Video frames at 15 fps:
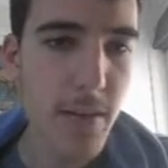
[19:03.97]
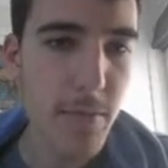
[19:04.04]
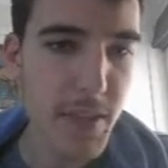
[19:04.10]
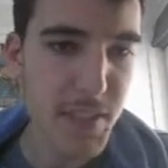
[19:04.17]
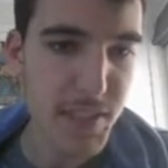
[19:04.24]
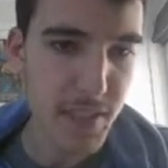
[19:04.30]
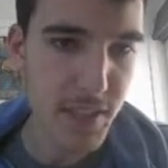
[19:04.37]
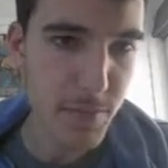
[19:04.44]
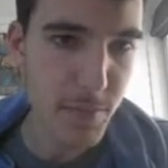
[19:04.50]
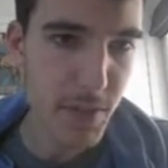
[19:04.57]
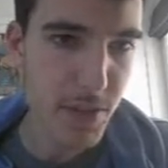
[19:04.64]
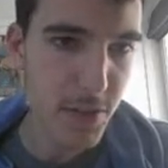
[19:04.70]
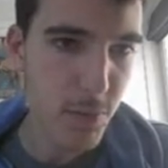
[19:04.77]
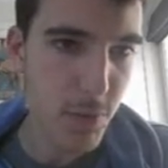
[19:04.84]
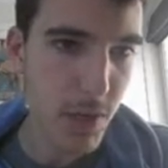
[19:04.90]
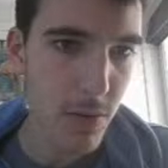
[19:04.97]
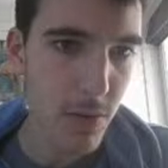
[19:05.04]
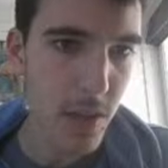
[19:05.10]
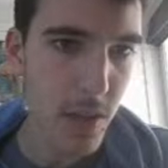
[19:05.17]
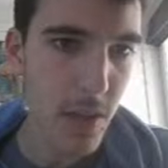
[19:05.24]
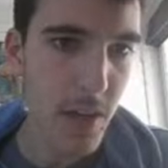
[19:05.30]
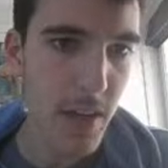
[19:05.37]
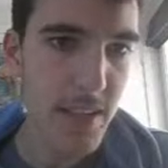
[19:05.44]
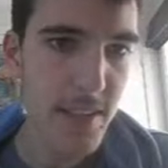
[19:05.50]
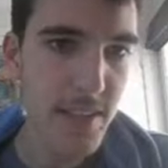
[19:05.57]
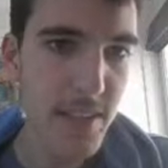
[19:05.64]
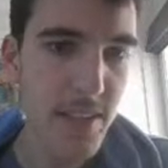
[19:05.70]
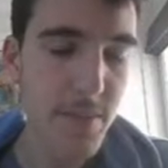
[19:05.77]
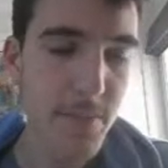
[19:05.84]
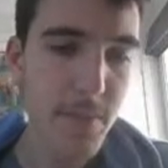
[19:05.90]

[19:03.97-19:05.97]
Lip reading: business because World Alliance is